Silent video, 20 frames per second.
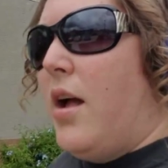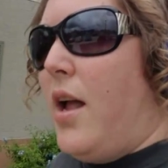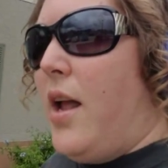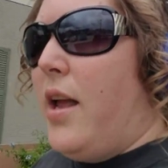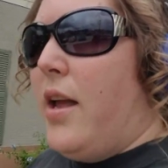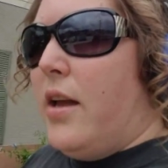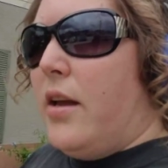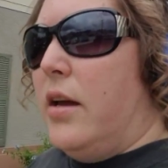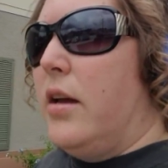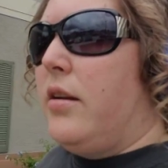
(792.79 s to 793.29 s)

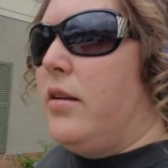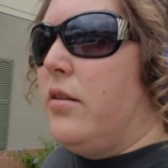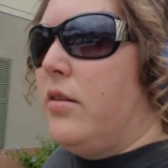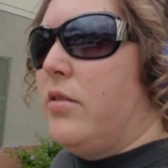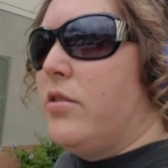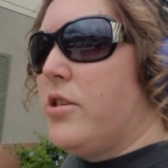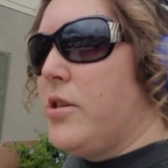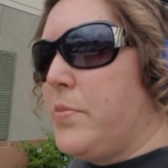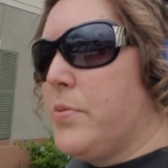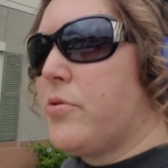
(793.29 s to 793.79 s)
and
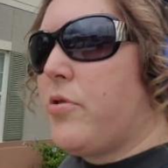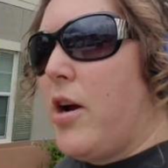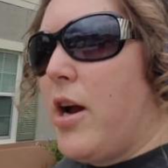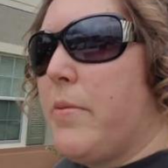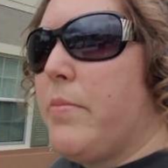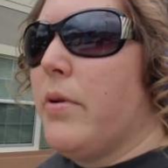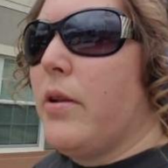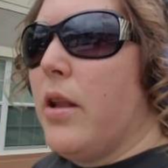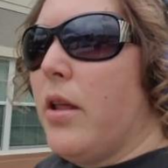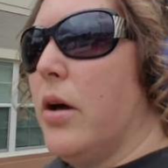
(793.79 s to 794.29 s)

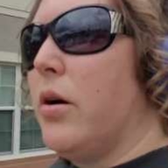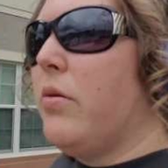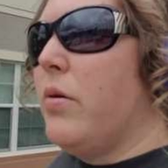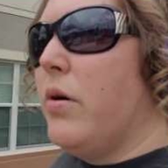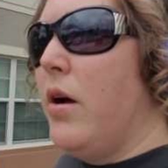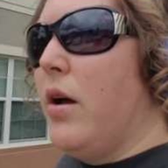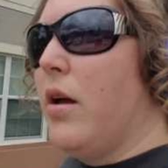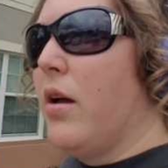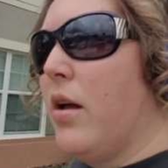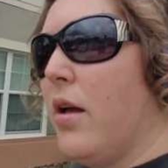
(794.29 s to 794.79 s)
subscribe below.
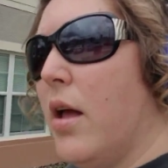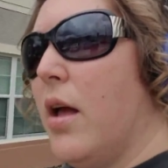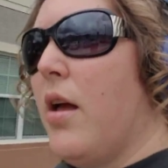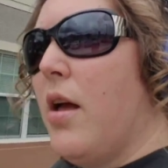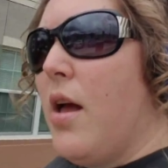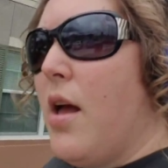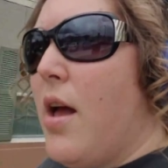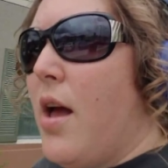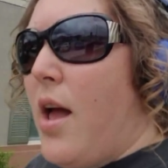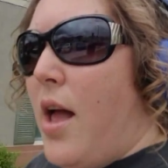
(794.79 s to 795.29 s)

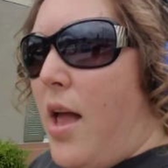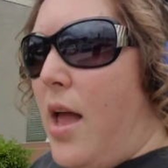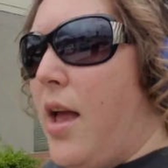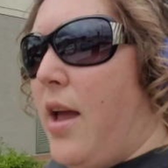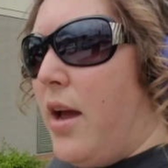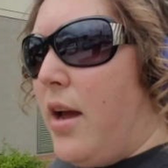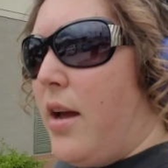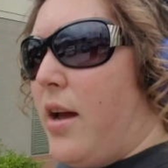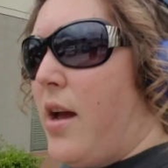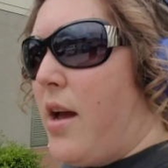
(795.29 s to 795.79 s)

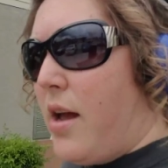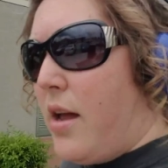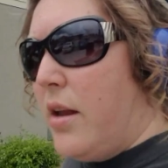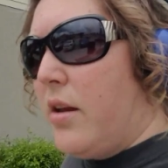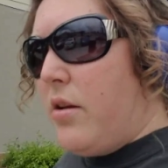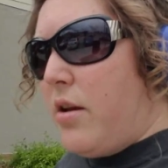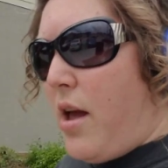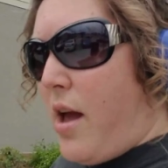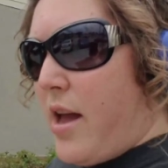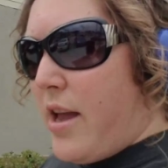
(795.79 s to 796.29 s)

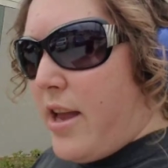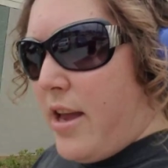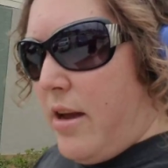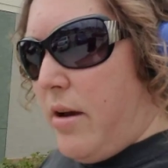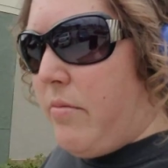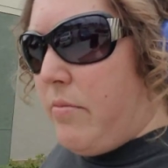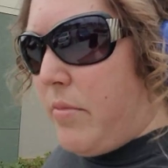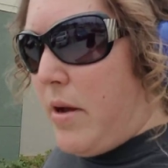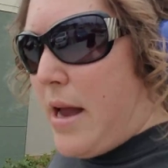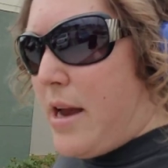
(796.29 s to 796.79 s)
And I
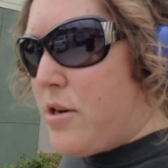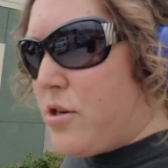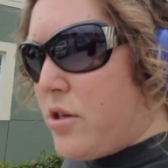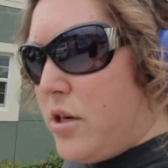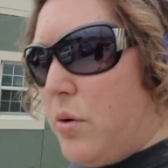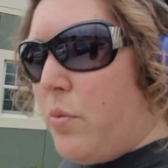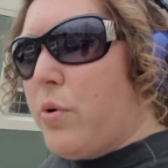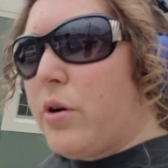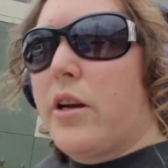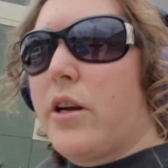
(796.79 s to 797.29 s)
am
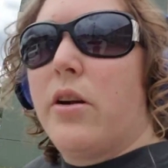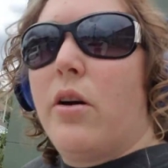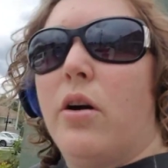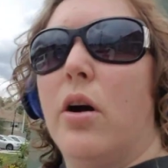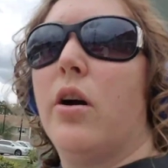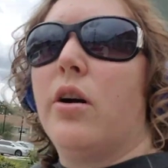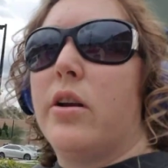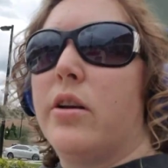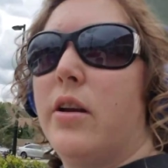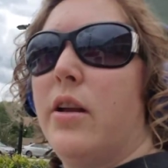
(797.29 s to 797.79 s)
actually working
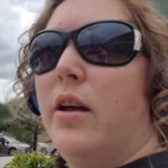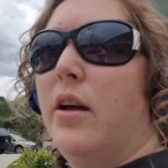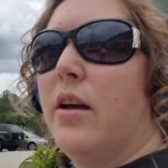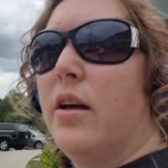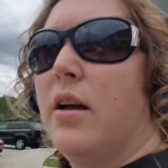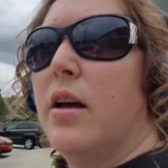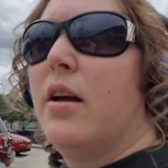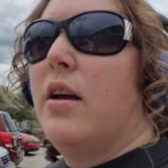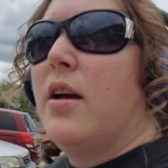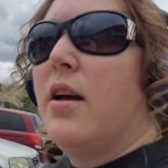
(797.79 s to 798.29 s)
on
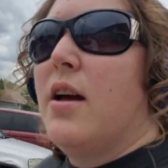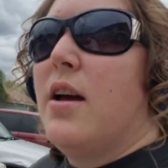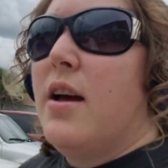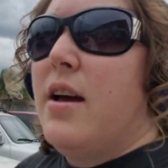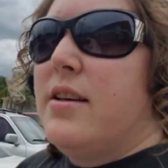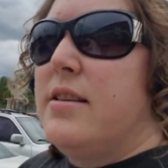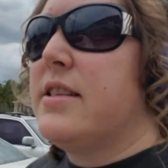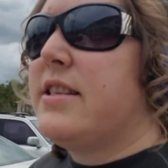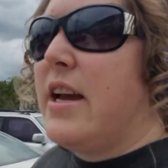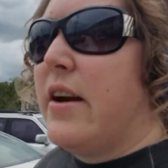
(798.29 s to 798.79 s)

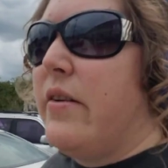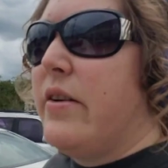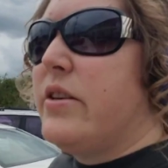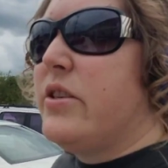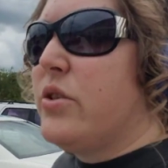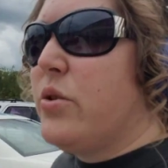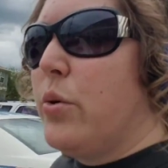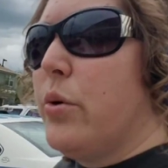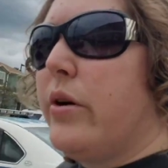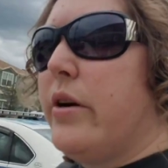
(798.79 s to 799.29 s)
a scary
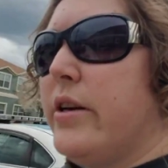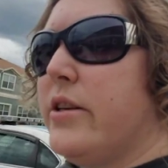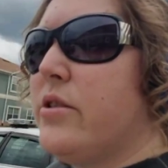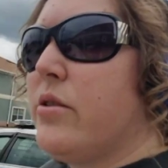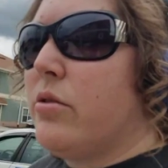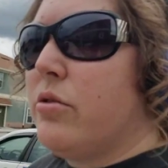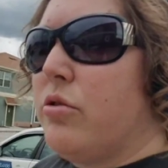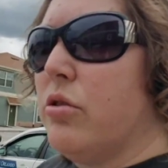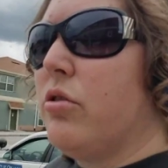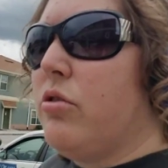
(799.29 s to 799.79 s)
story,
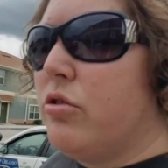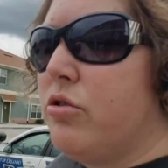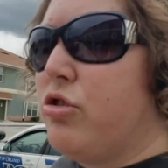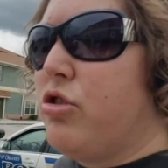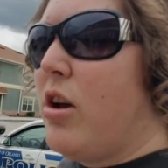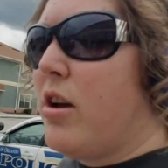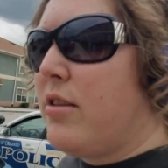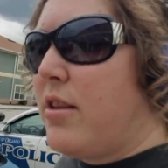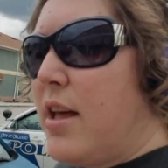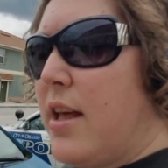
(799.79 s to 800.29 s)
so
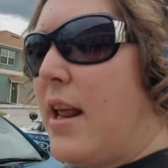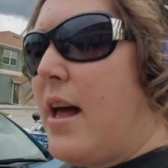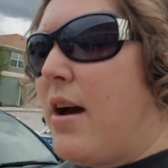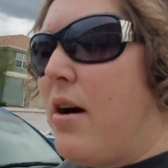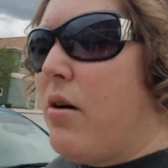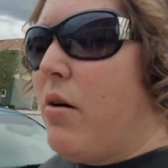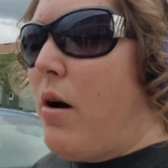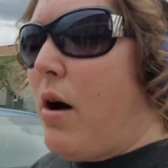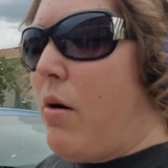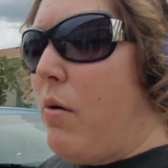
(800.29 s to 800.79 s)
check that
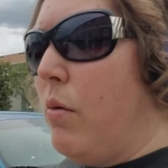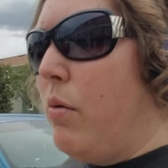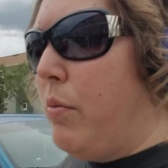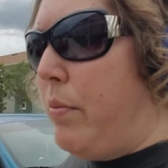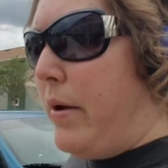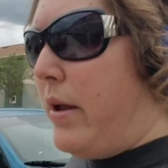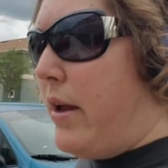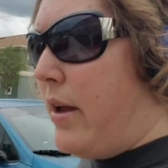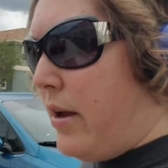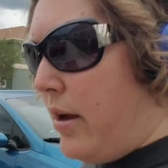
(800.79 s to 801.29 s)
out. I will
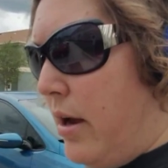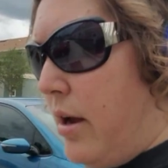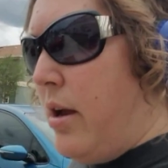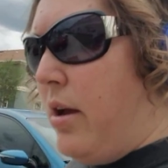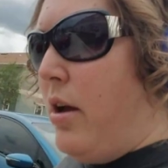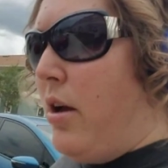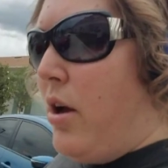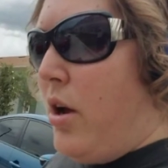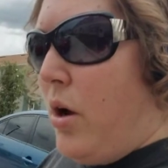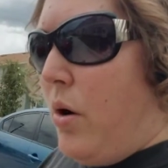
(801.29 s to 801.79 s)
be
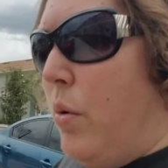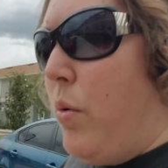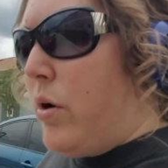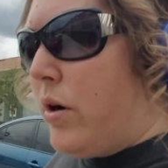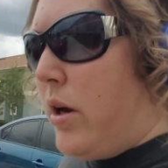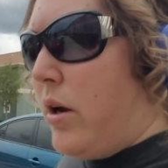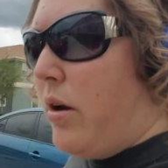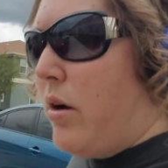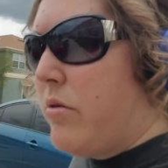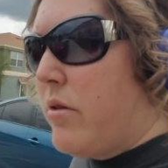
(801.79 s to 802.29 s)

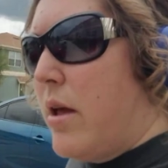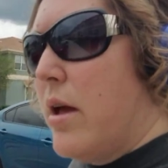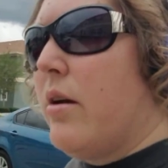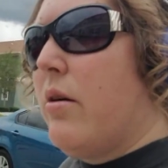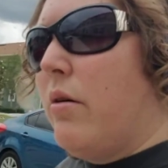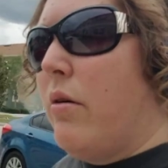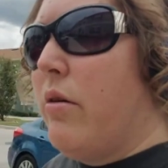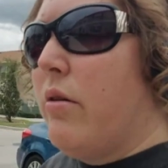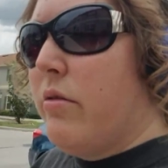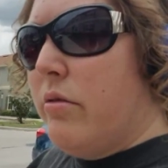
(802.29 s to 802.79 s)
working on
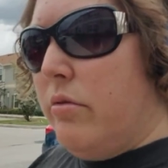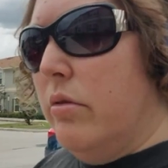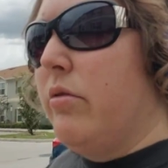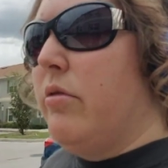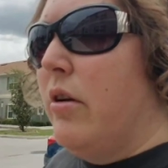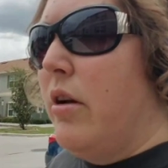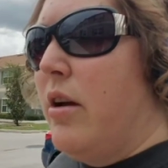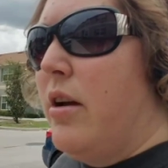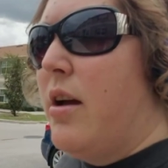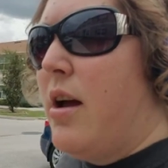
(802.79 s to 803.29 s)
that.
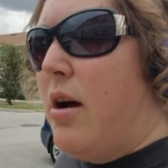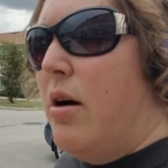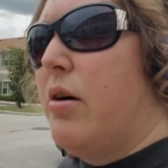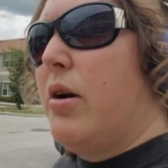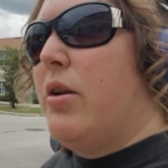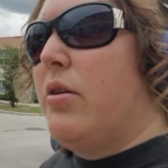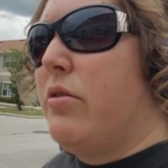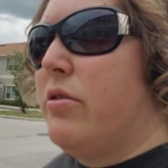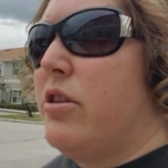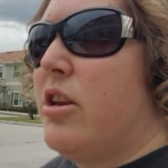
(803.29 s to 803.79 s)
I
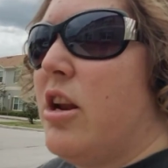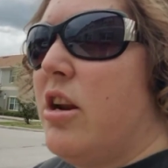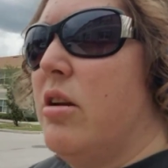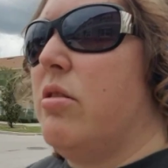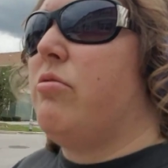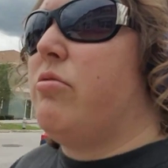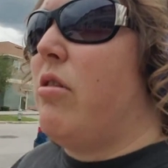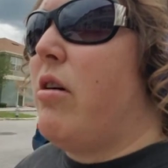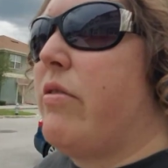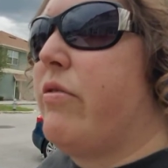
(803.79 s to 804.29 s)
already
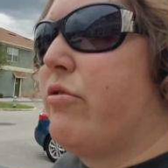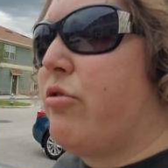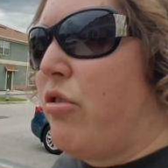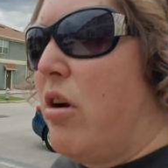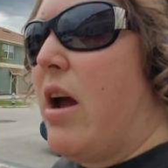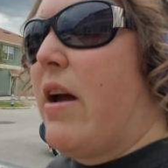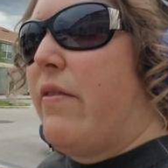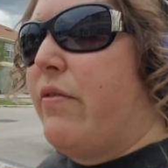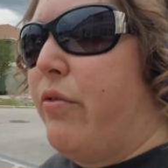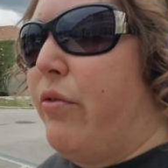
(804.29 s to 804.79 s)
did a rough
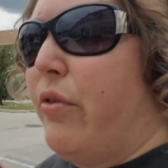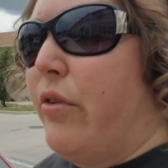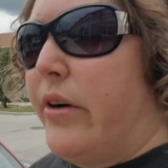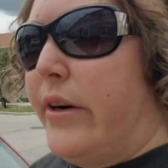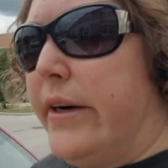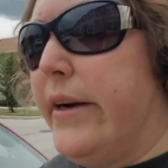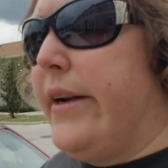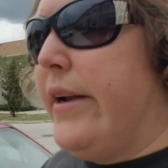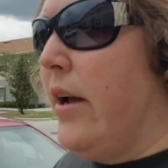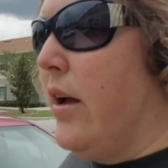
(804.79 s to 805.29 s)
draft
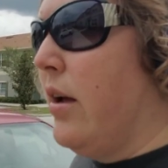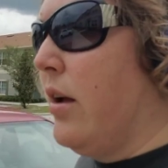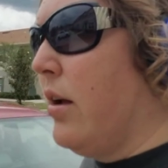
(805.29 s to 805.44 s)
for it.